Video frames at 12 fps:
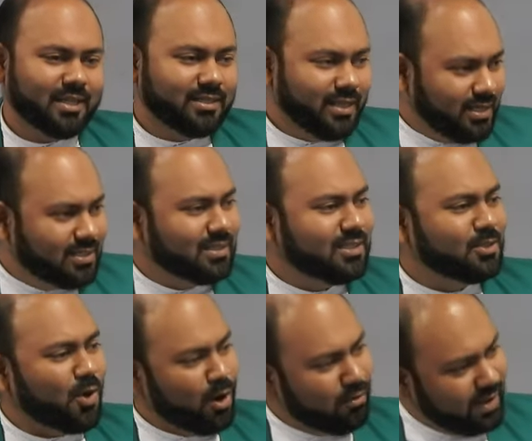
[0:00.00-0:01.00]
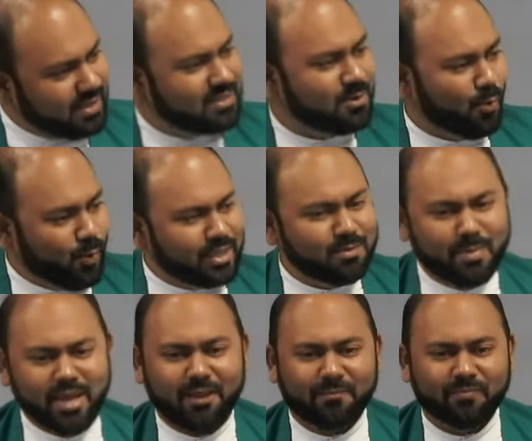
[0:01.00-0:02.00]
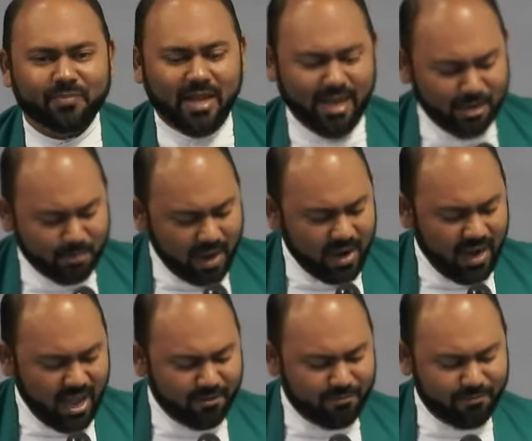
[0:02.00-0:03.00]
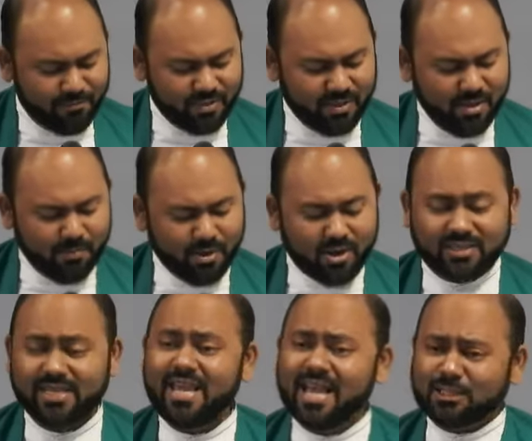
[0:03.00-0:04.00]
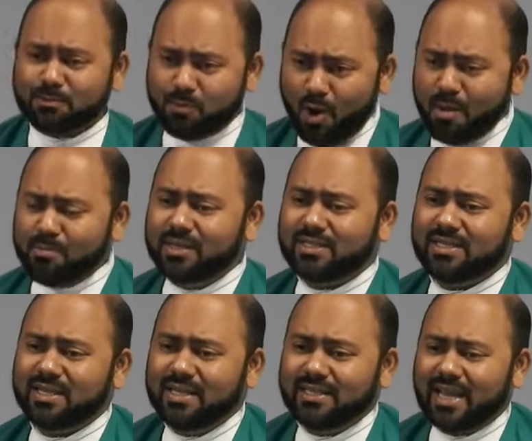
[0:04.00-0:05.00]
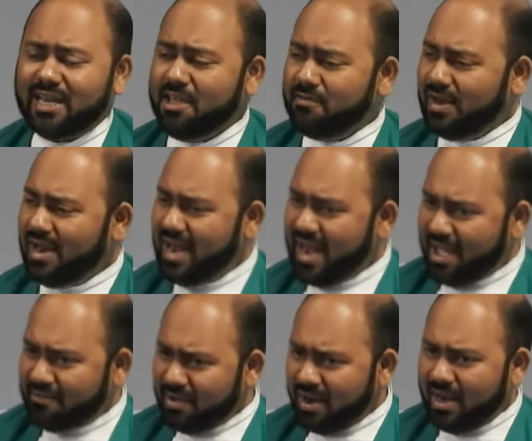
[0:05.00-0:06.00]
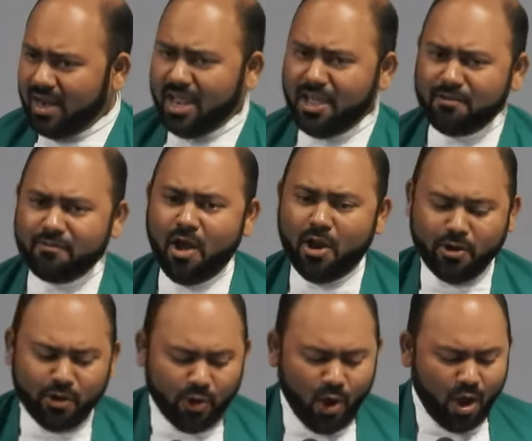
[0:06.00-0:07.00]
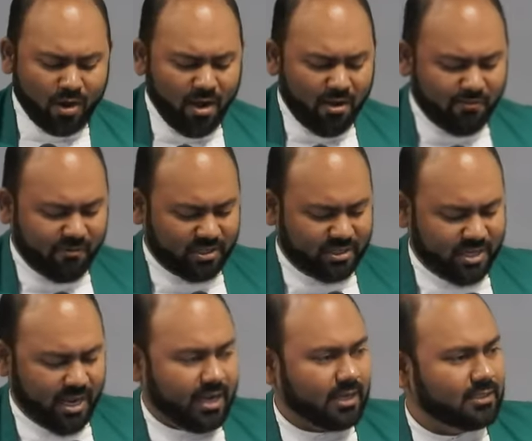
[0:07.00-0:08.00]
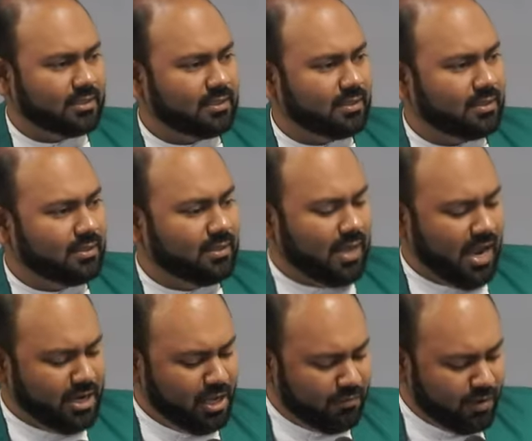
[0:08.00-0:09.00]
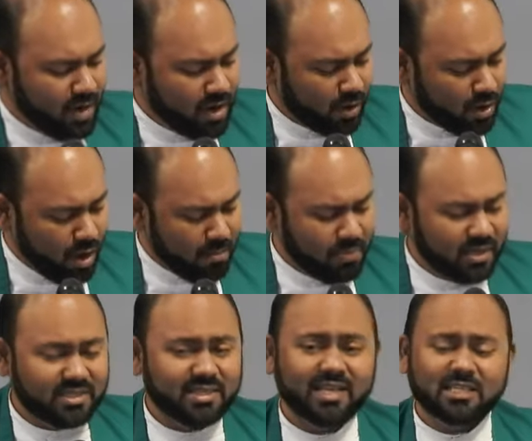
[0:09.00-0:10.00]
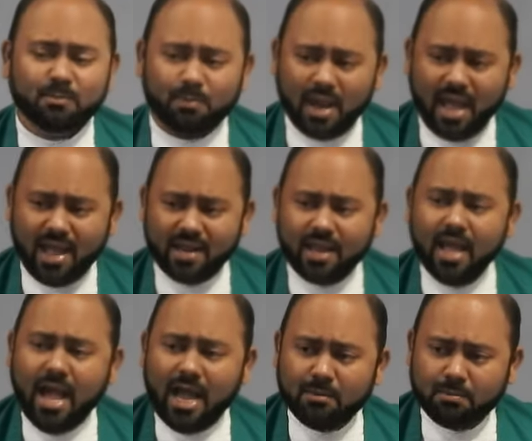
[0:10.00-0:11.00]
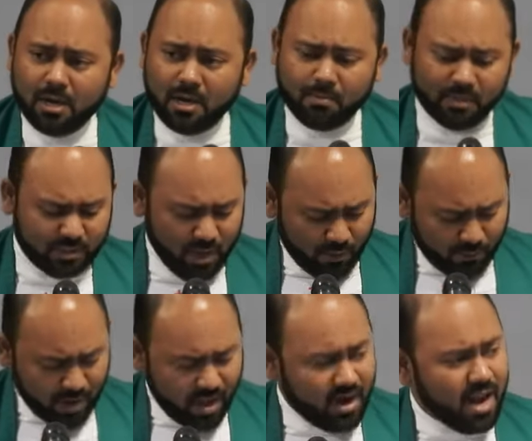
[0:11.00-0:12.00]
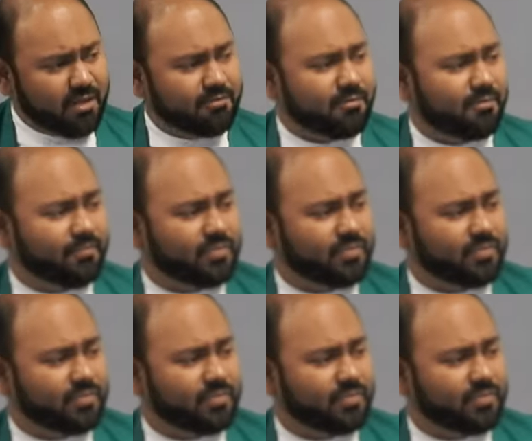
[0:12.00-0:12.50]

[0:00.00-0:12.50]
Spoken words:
That Jesus is always with me in my life, because he has promised that he will never leave nor forsake us. And he will accomplish his plan and purpose for our life.